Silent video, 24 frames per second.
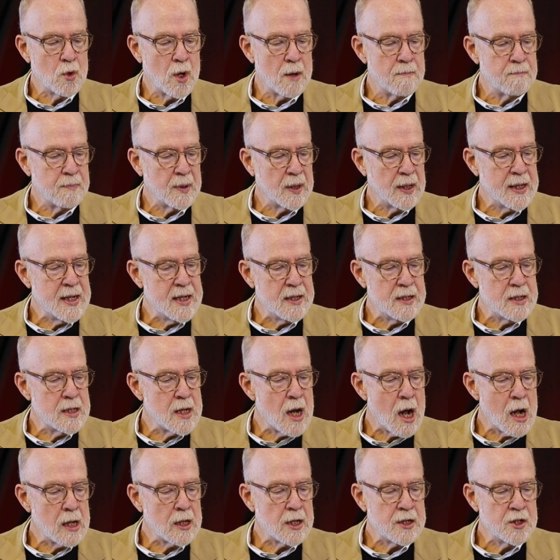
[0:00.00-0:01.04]
complete
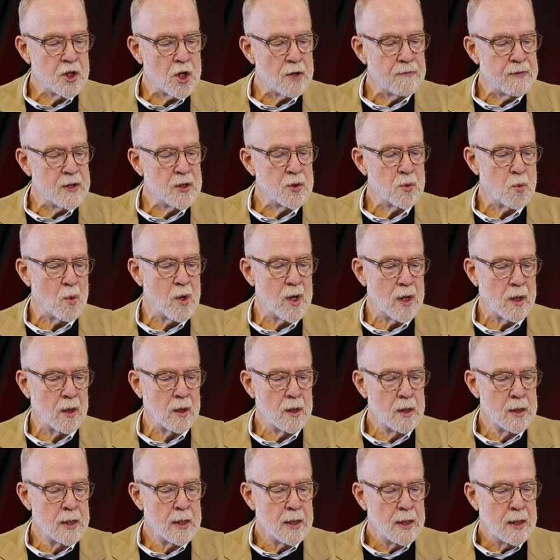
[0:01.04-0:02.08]
knowledge of His
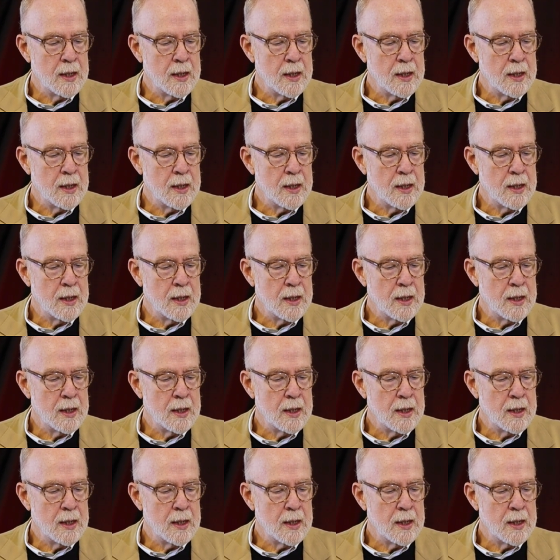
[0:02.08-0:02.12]
will